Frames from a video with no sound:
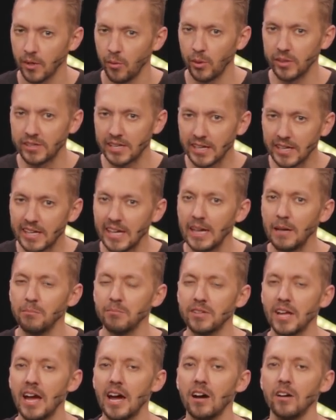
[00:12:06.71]
What they
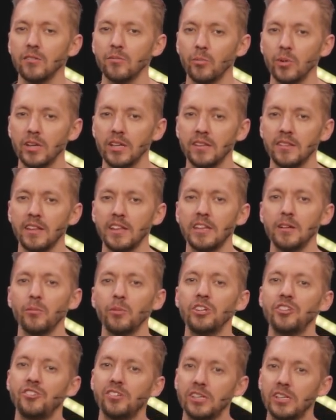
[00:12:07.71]
came down with in the,
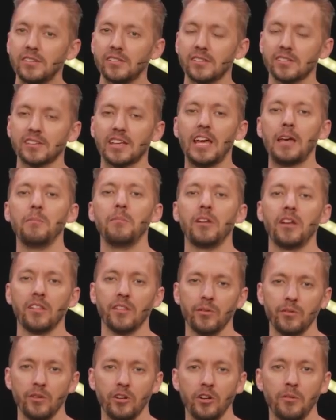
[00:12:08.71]
when Jesus came into
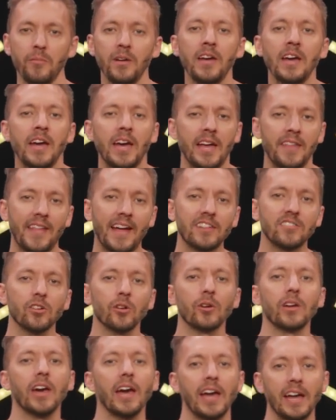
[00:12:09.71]
the room, and that's
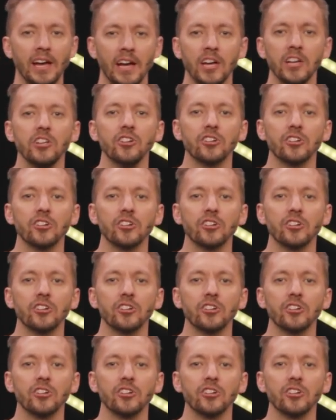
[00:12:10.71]
okay.